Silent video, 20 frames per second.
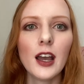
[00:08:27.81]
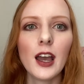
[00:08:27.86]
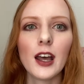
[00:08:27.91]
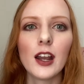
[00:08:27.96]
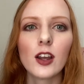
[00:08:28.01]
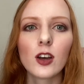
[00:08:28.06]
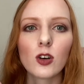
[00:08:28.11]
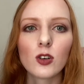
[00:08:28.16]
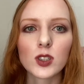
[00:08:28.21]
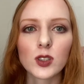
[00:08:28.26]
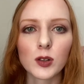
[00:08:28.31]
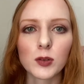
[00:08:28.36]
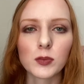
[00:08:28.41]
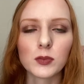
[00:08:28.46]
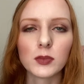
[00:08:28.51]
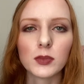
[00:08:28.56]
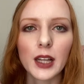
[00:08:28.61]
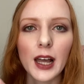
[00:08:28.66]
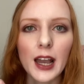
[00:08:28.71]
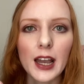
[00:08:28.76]
And it goes
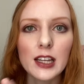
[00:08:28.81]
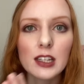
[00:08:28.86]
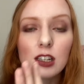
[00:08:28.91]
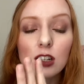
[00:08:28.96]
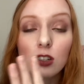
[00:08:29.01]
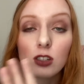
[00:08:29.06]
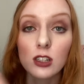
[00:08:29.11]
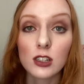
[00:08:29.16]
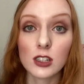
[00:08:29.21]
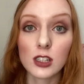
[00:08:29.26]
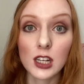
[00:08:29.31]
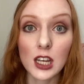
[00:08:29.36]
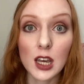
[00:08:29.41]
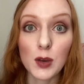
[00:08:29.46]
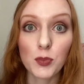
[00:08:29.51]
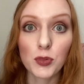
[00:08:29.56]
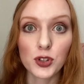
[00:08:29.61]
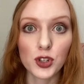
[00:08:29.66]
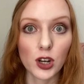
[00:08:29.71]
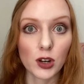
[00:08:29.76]
from light to
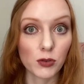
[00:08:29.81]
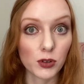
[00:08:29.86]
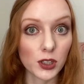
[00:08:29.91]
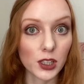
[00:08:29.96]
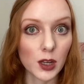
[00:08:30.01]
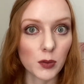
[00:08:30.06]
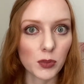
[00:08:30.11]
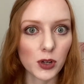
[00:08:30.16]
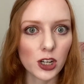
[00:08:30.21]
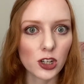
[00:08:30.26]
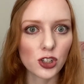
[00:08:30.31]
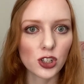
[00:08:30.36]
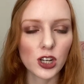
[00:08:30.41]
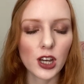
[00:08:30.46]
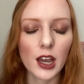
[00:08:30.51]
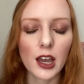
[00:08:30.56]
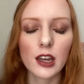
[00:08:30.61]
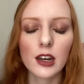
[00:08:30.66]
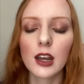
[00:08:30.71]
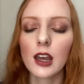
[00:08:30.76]
deep, which I really
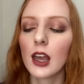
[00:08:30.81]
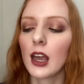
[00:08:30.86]
appreciate.